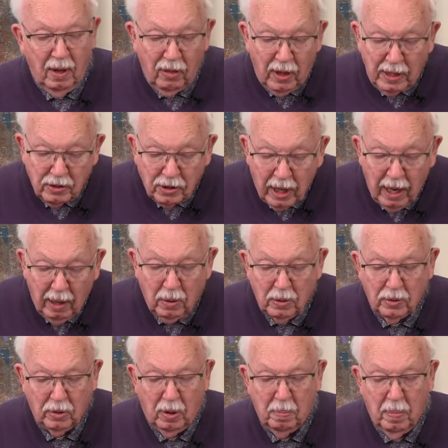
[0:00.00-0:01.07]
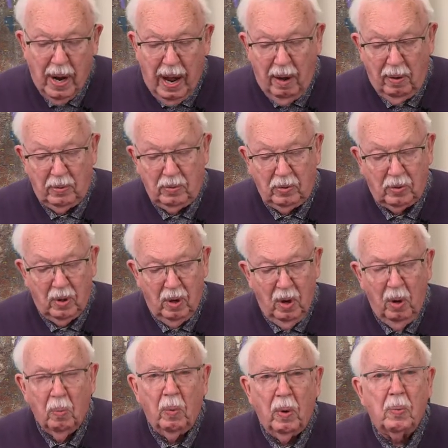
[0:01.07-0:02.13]
These tells or mounds
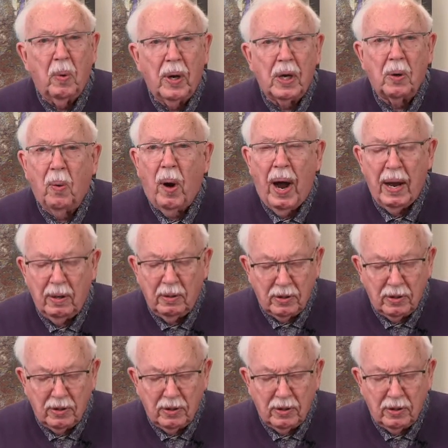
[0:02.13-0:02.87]
would require